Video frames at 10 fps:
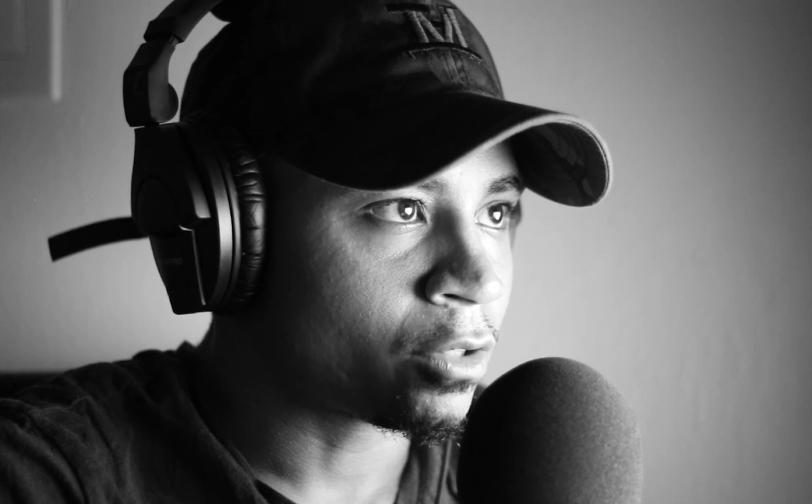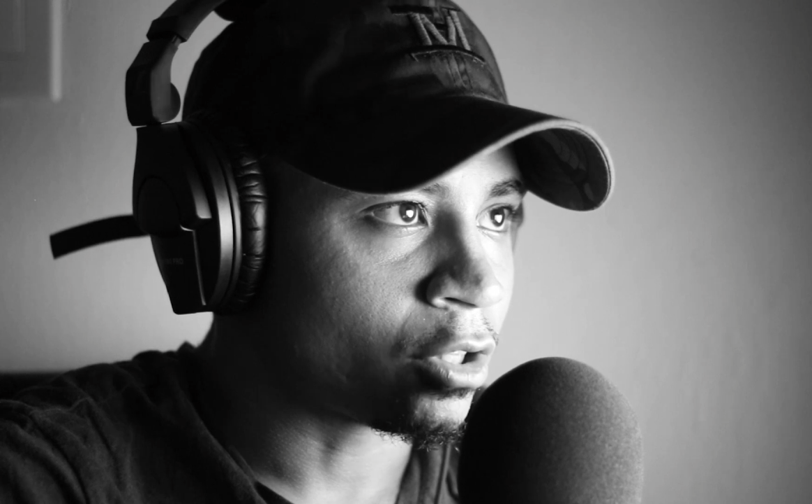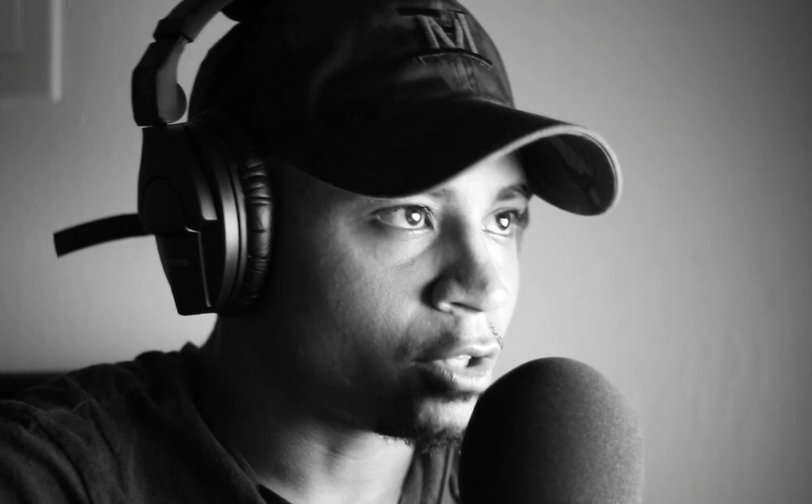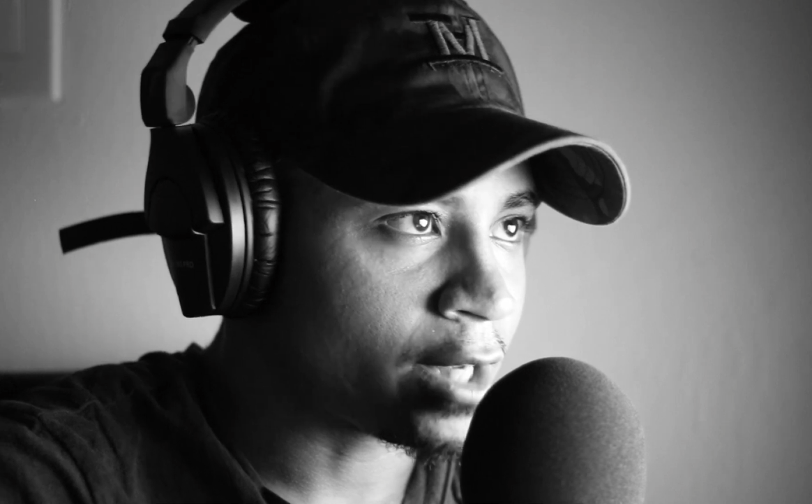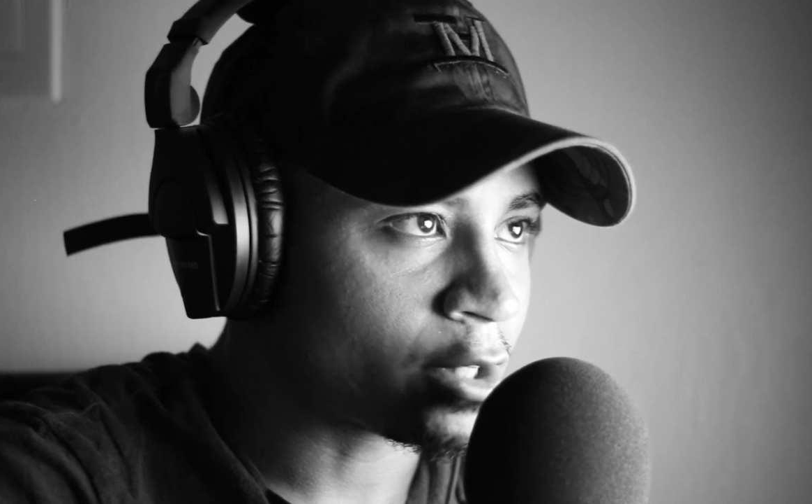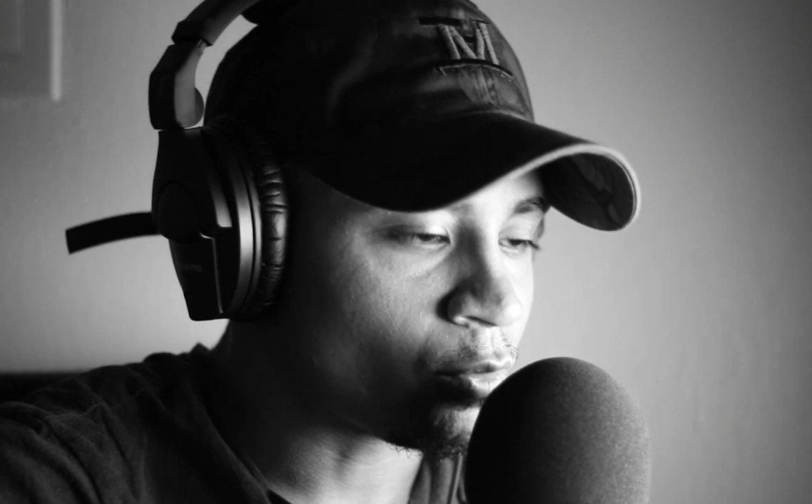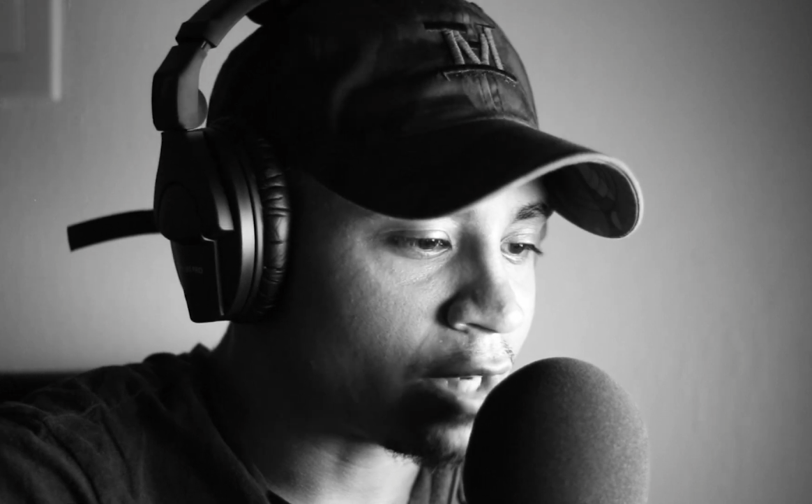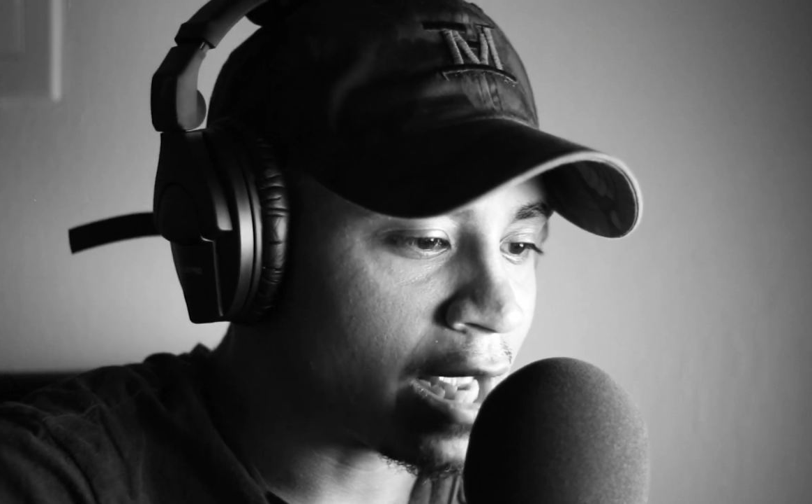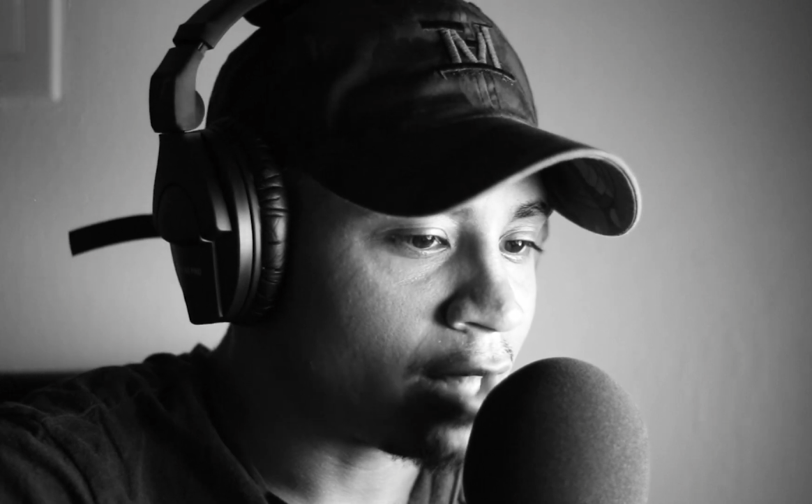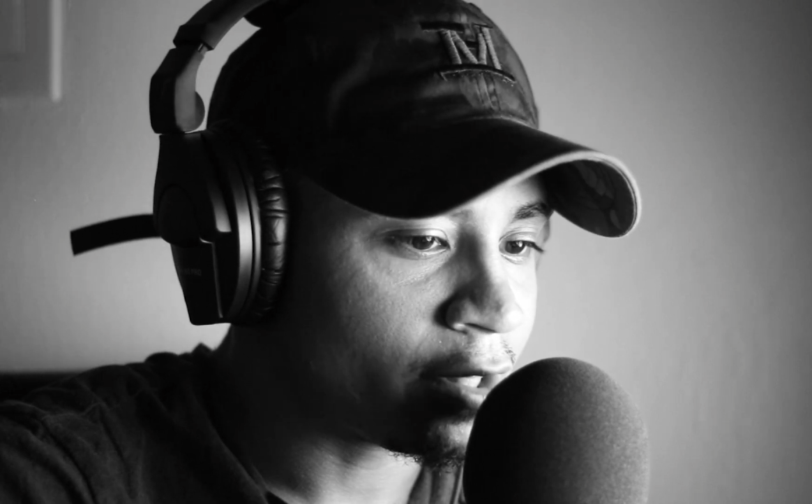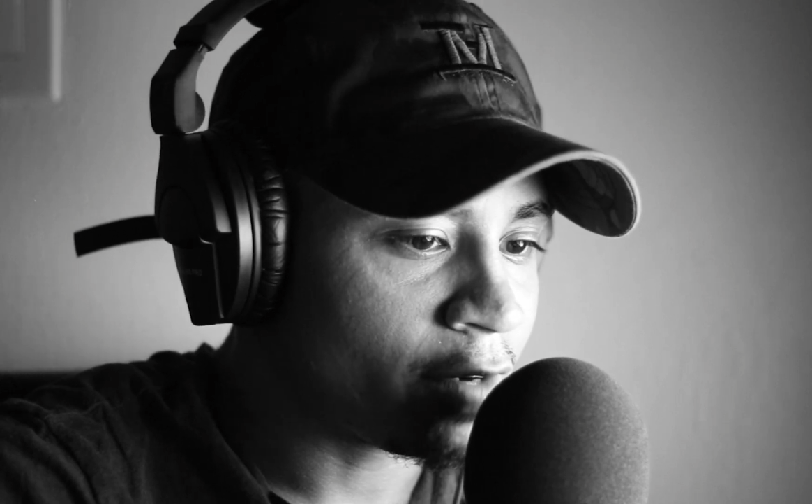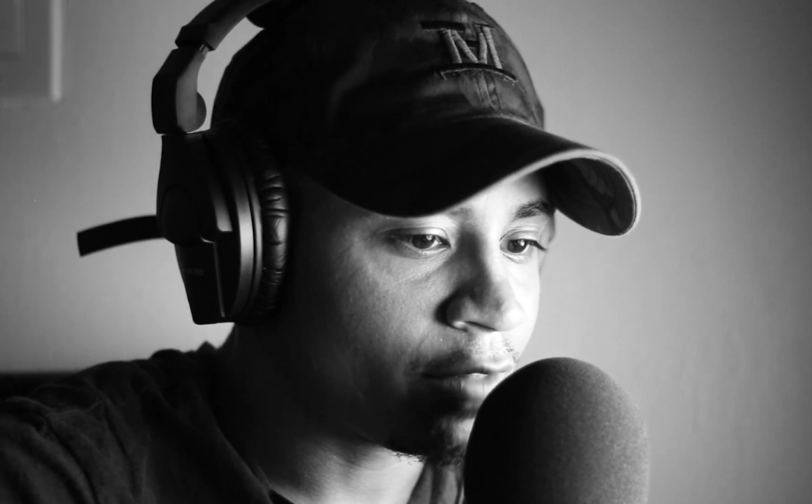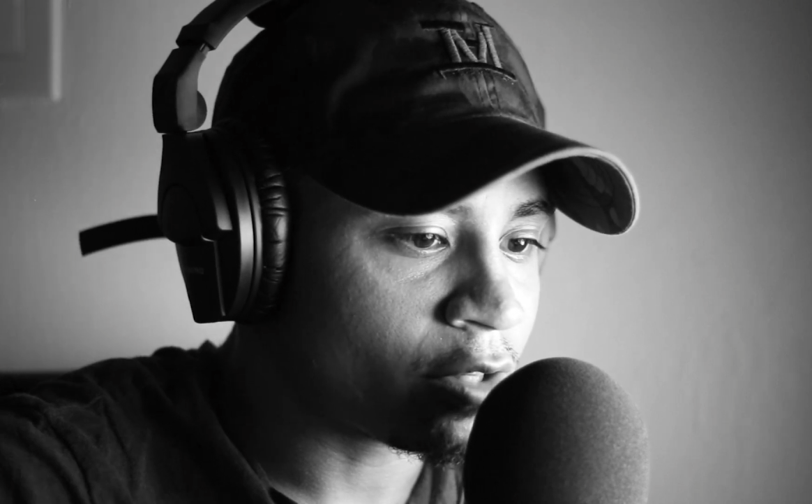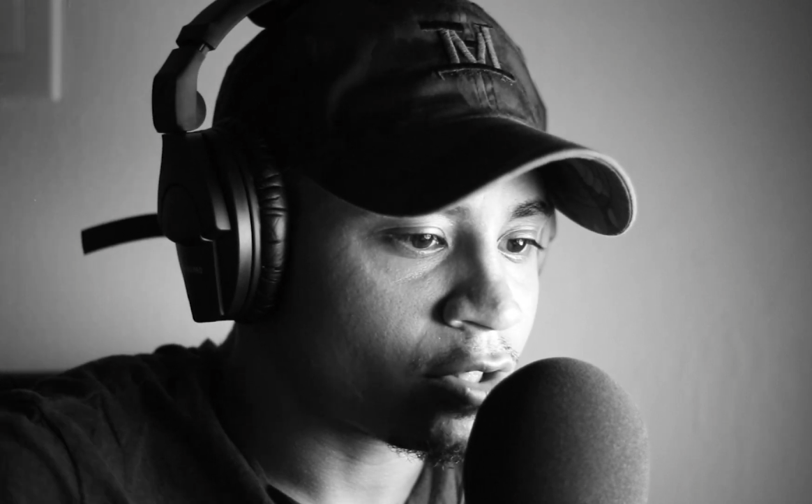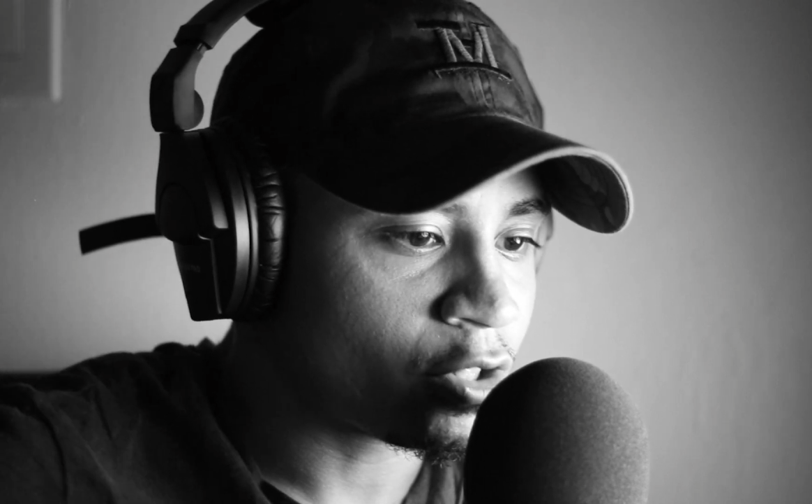To look at the reality of
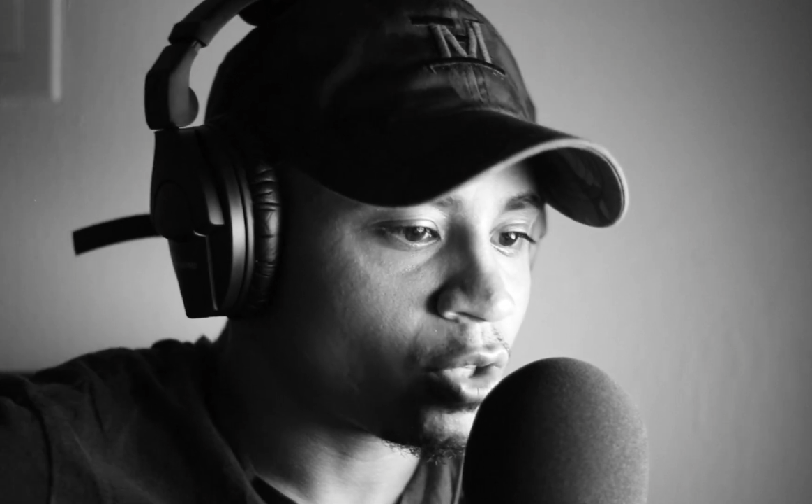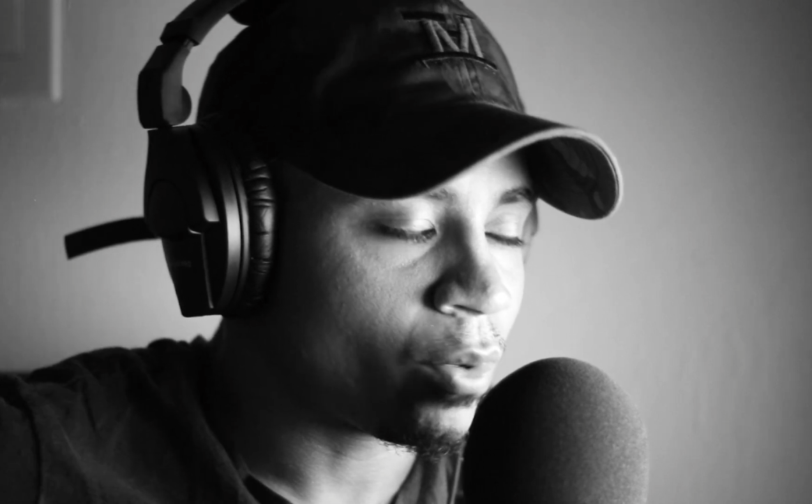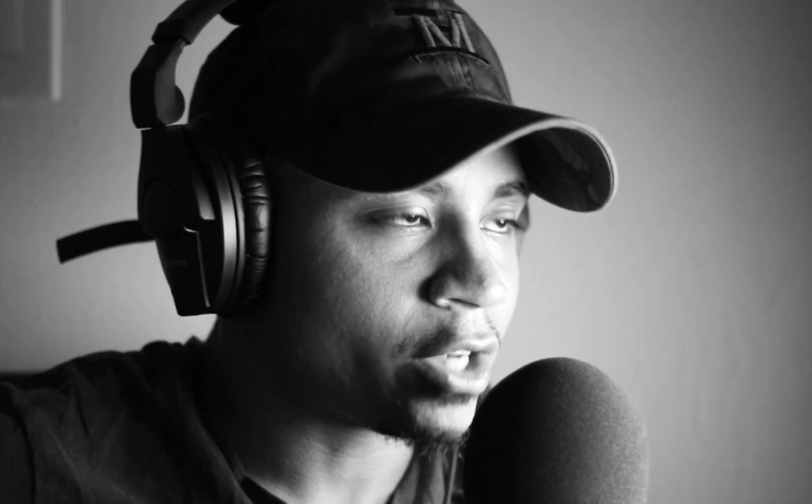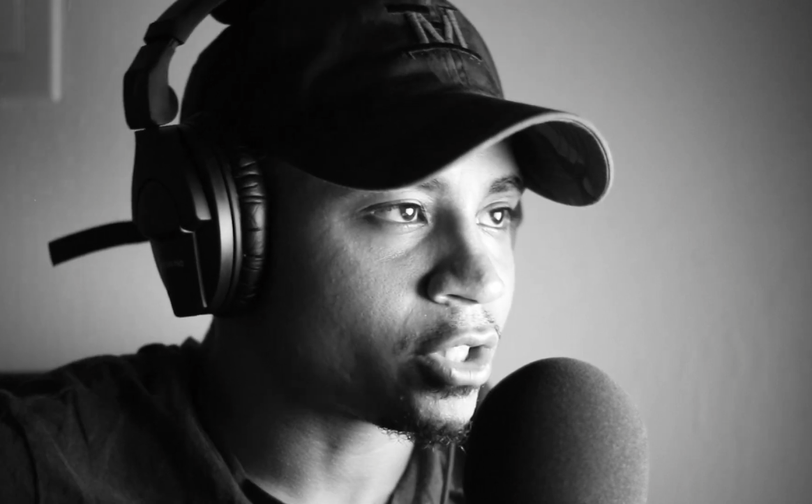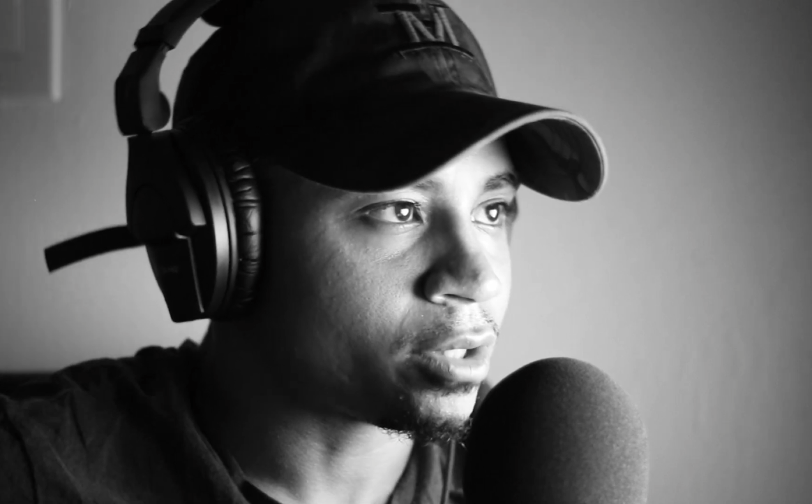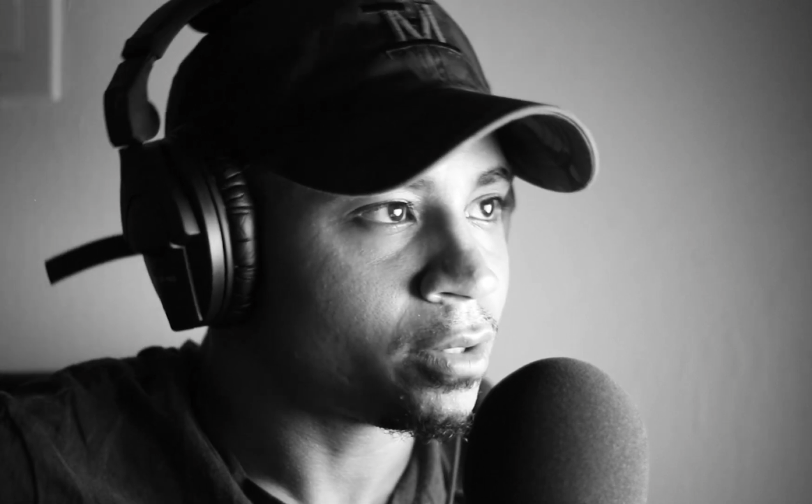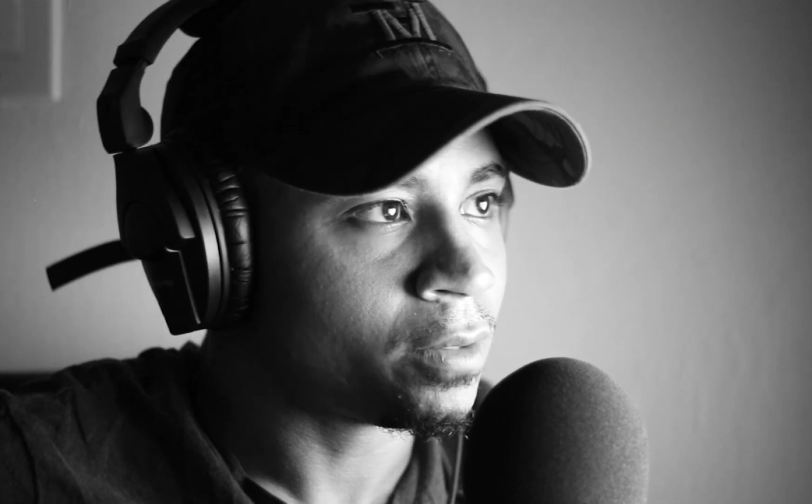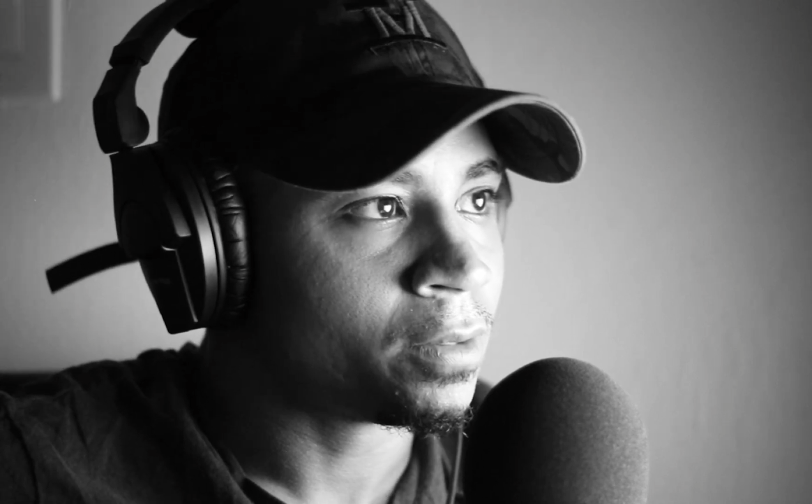their situation,